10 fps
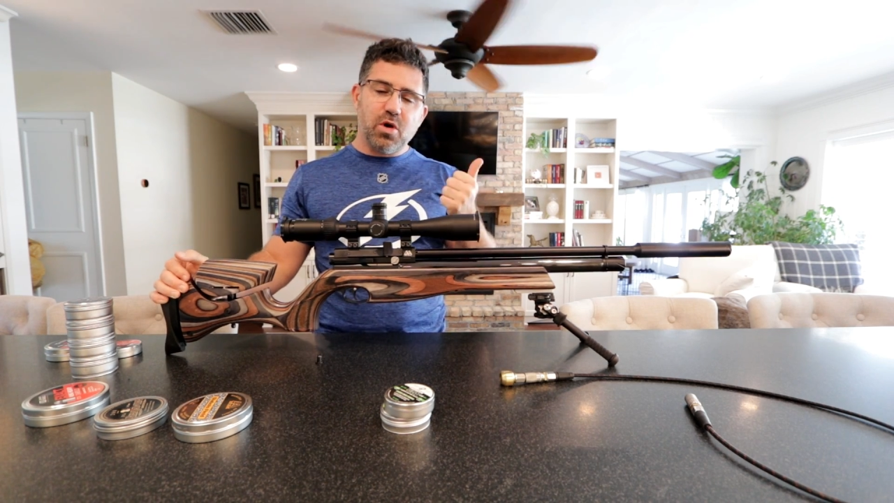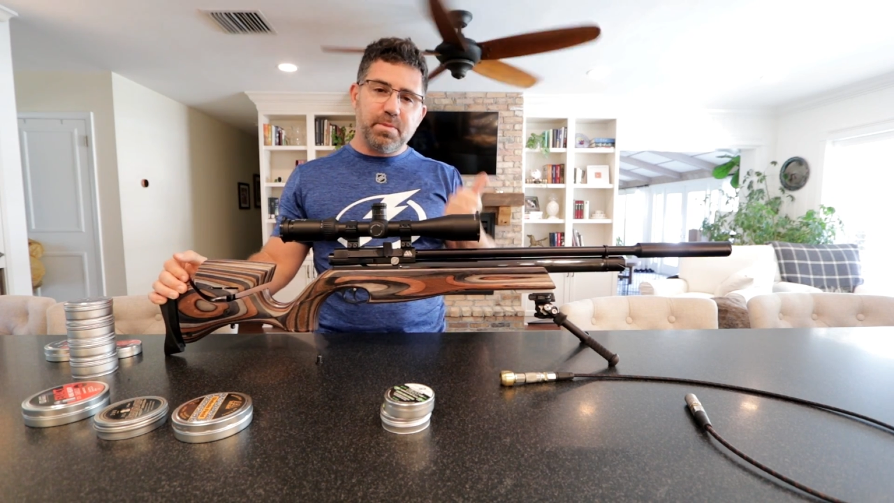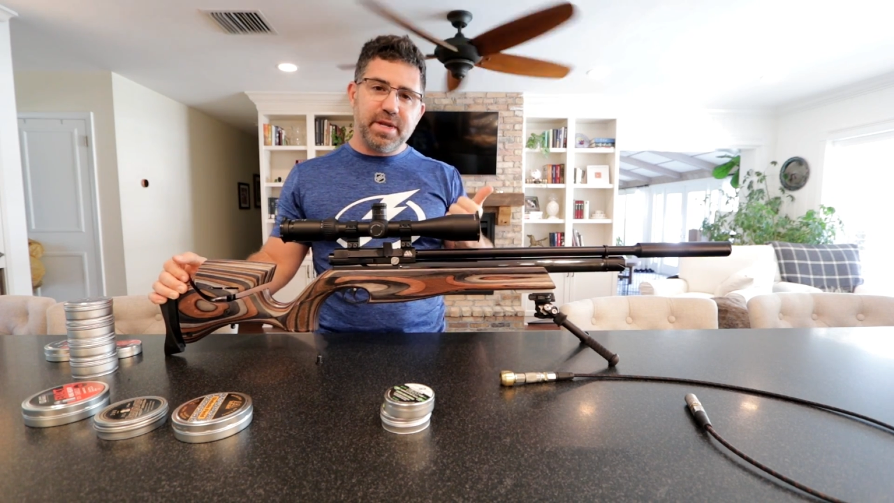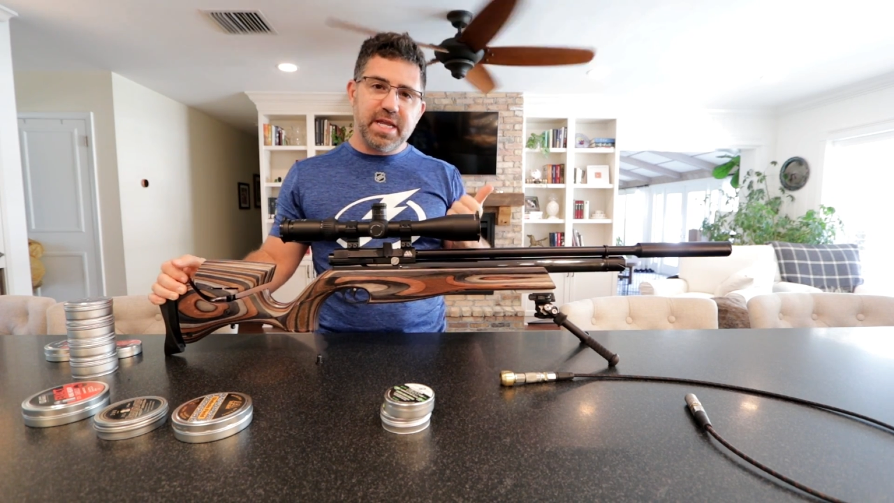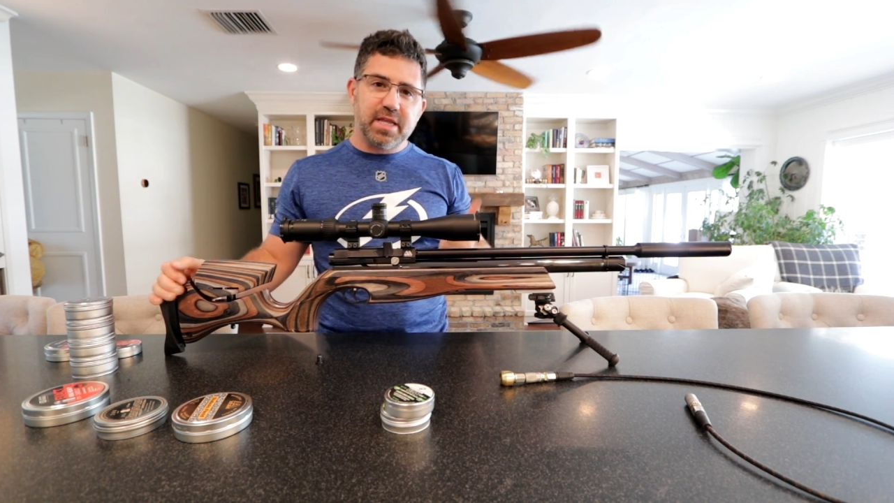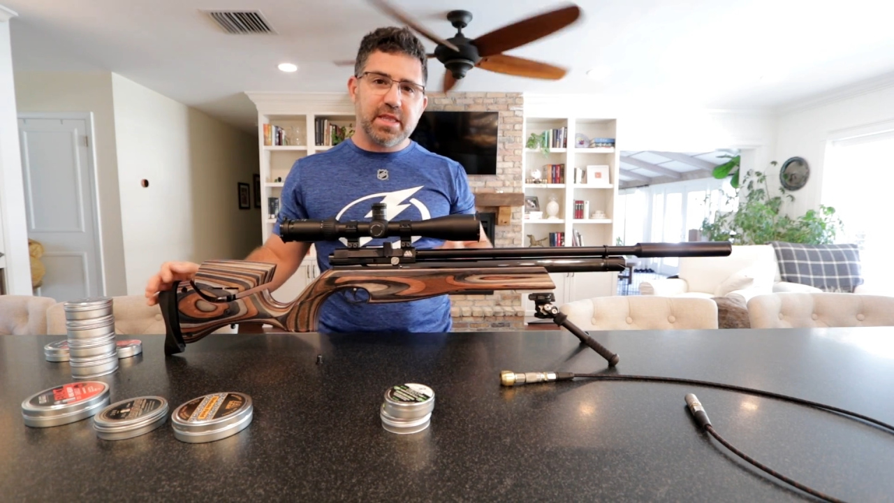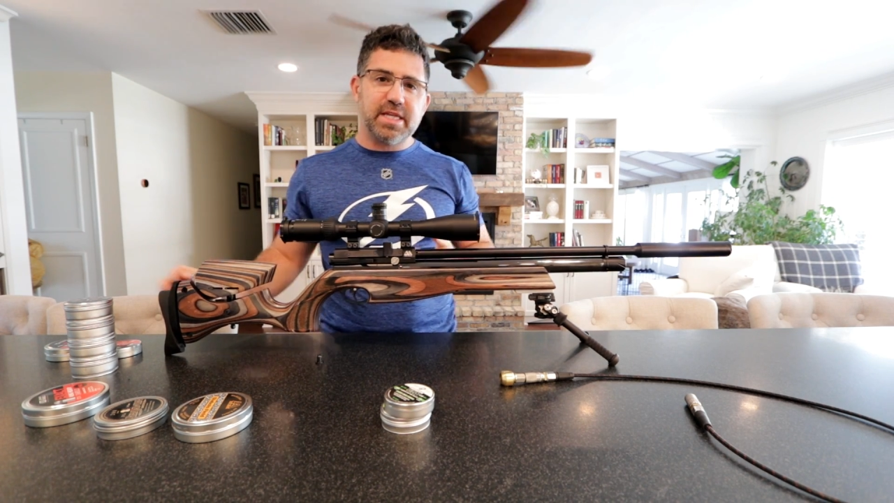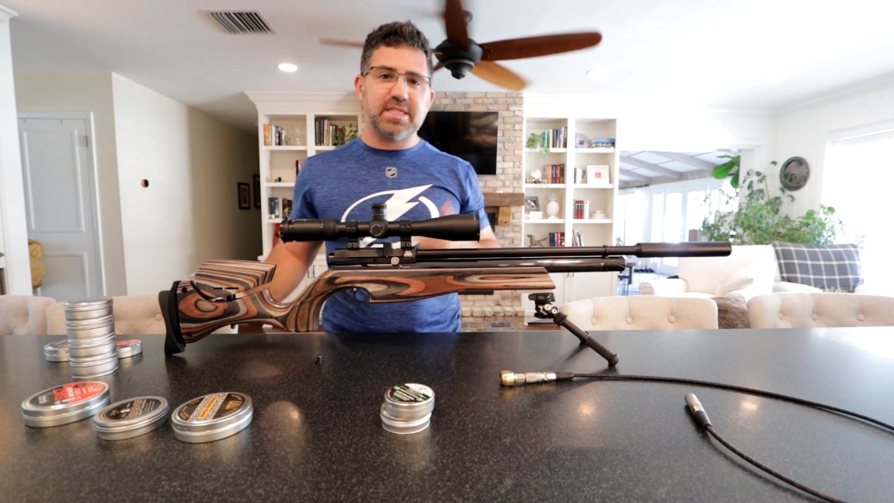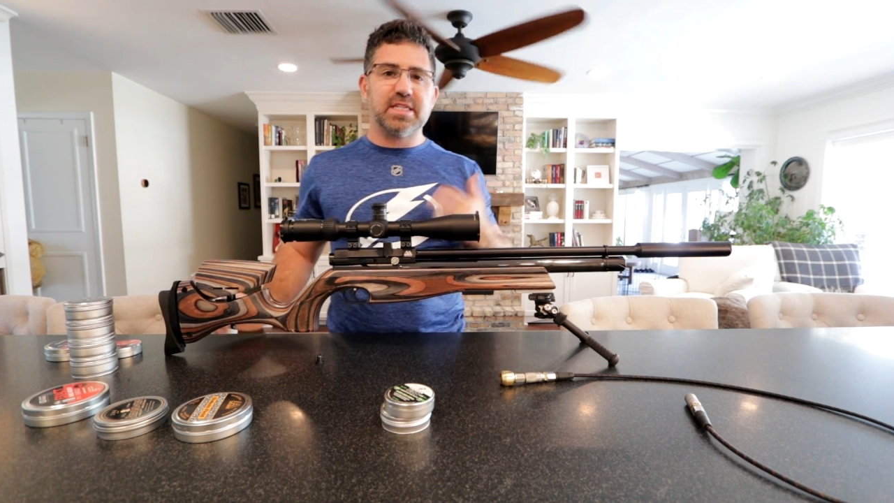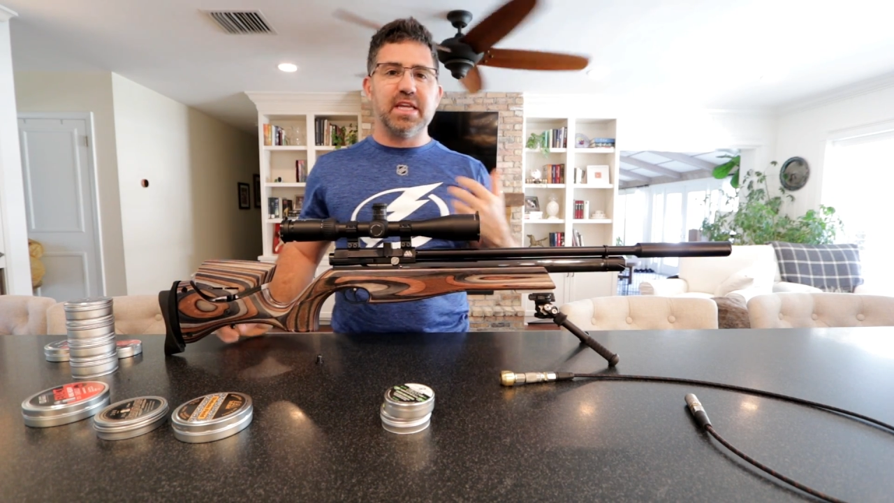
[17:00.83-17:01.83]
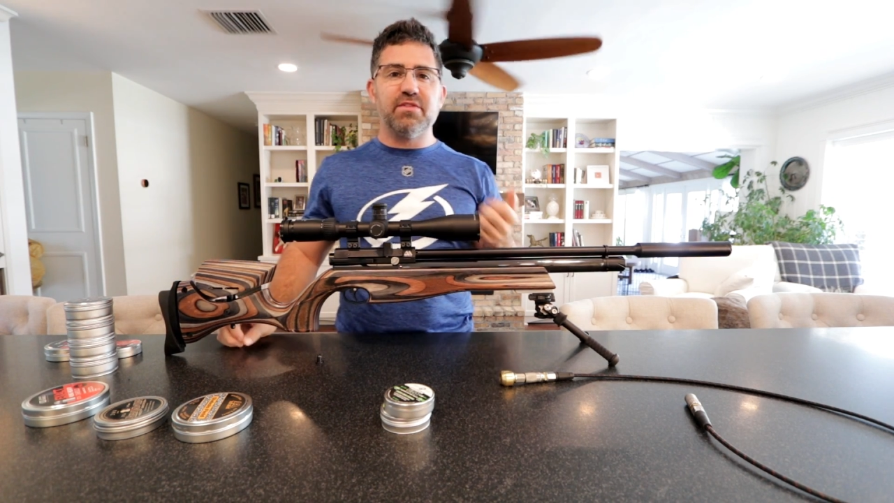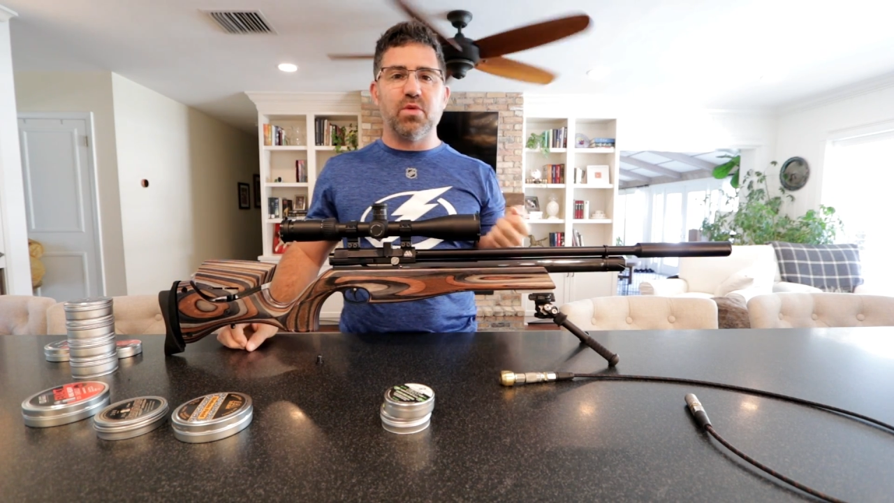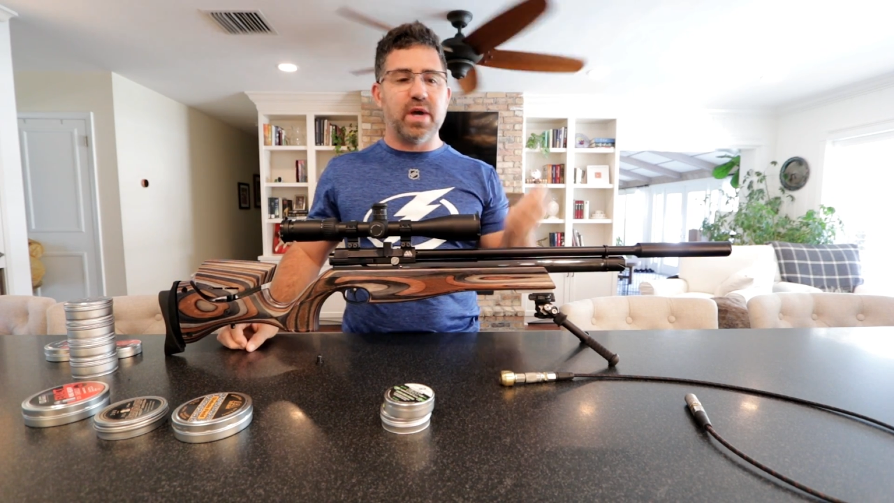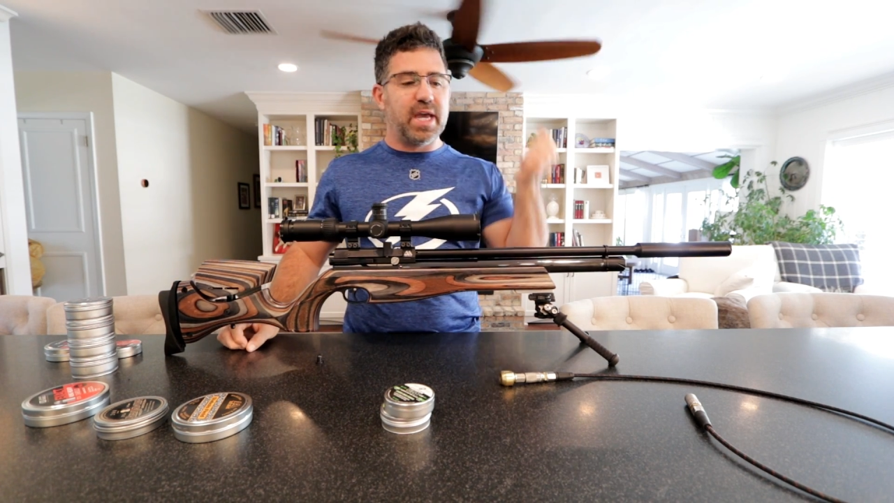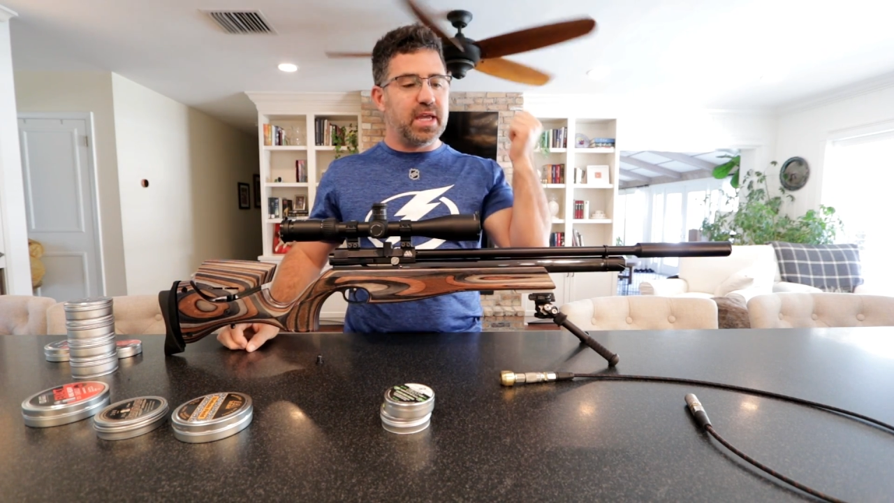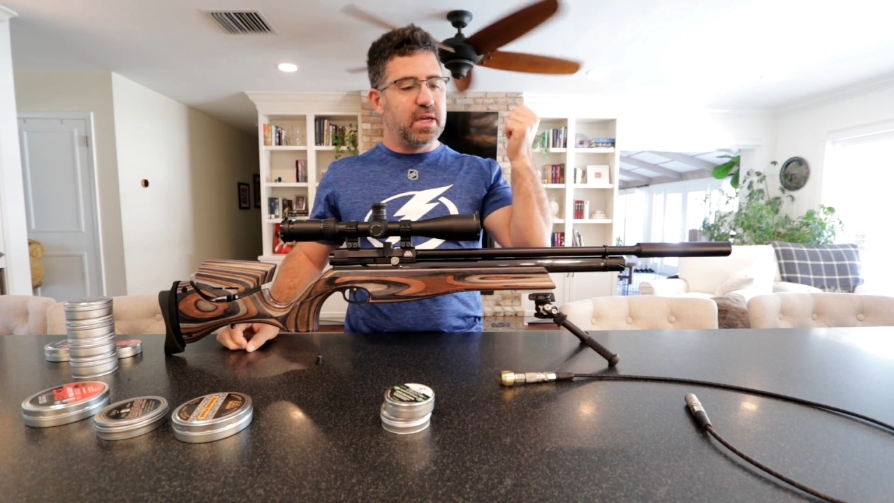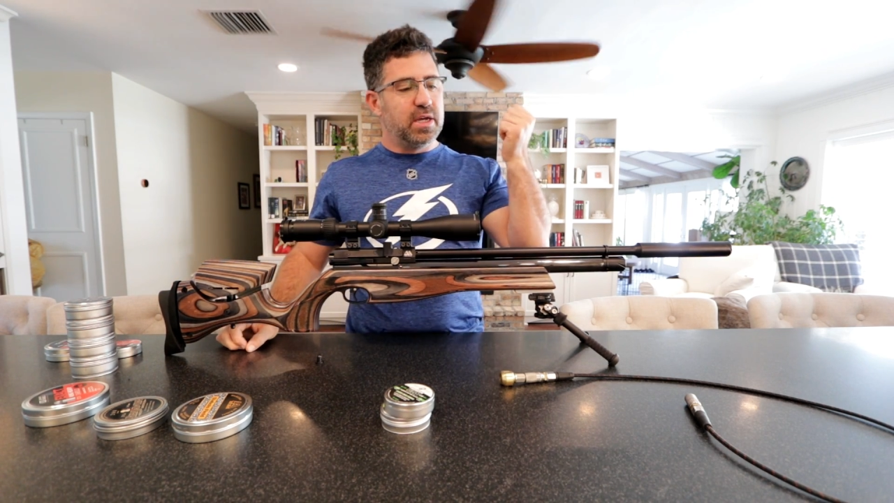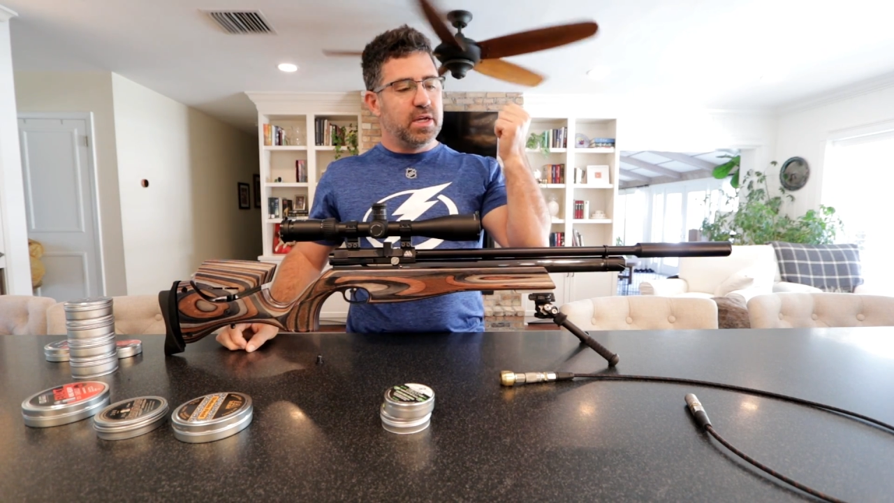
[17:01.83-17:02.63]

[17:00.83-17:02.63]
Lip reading: opening this giveaway